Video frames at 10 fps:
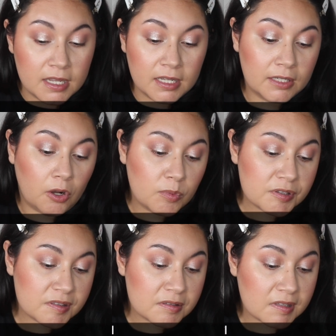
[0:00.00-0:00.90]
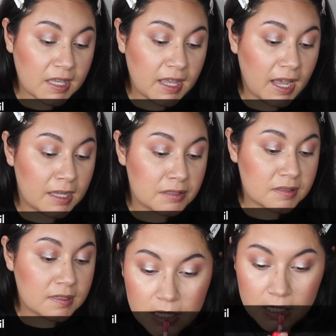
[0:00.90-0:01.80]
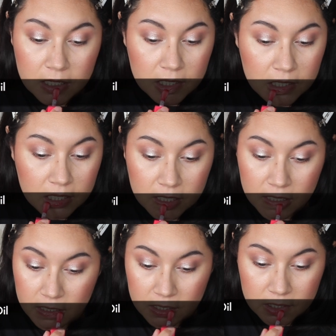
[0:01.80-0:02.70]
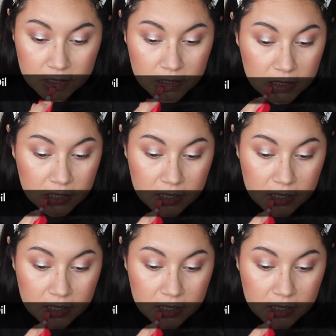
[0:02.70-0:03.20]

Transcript: It almost looks like it has a hint of pink in it.